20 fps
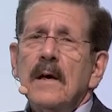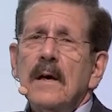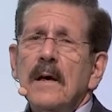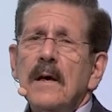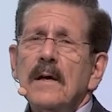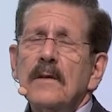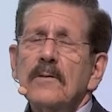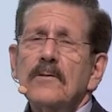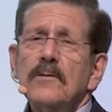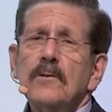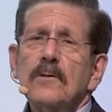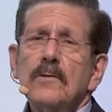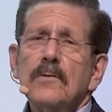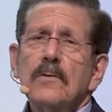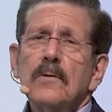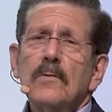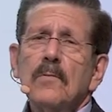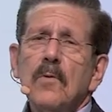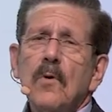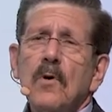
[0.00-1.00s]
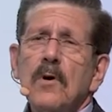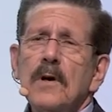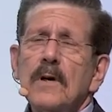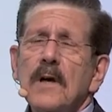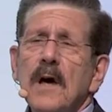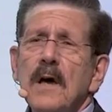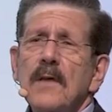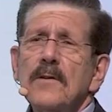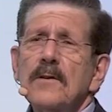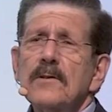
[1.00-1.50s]
And to
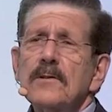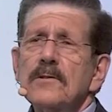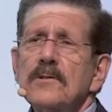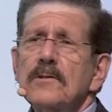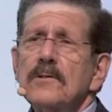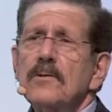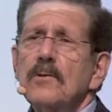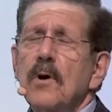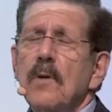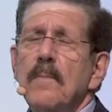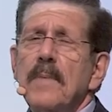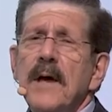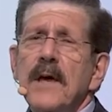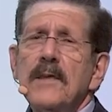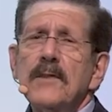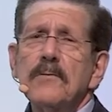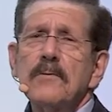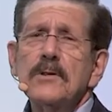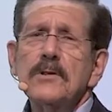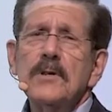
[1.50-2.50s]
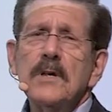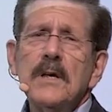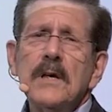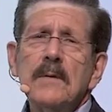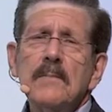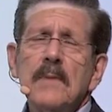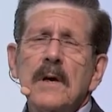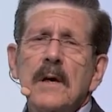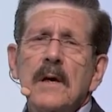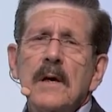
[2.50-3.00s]
warn others to obey the
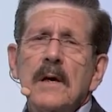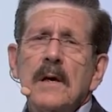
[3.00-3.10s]
regime,